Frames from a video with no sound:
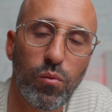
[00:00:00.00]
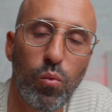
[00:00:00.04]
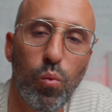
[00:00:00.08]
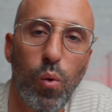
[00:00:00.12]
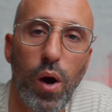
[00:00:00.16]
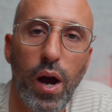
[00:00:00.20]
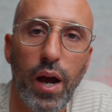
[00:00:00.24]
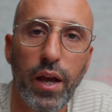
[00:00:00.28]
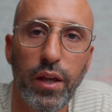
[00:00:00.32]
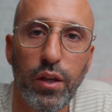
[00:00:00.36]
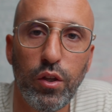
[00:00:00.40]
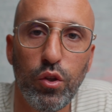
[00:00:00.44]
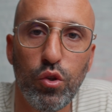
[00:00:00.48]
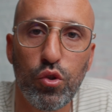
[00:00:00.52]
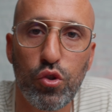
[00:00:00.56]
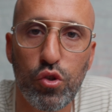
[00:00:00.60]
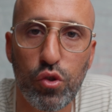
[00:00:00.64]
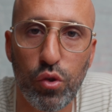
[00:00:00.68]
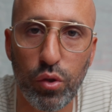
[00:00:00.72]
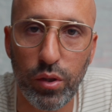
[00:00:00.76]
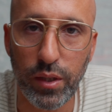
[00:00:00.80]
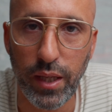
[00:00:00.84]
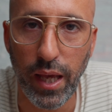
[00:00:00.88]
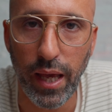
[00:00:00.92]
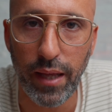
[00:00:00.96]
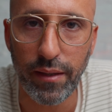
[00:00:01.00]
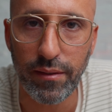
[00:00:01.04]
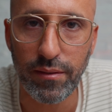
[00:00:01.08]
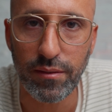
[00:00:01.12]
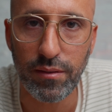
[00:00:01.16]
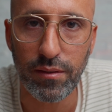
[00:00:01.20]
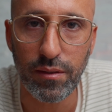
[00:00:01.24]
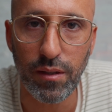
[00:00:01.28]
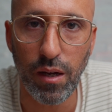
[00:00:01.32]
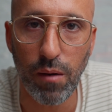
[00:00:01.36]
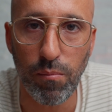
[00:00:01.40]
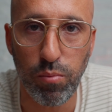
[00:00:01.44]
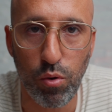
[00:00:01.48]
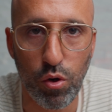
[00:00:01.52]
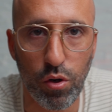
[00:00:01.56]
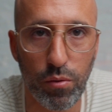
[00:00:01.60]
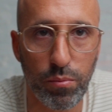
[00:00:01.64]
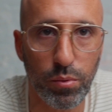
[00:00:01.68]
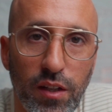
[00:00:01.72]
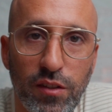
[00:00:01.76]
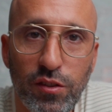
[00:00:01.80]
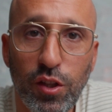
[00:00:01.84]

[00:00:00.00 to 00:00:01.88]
why you should get a Boerboel.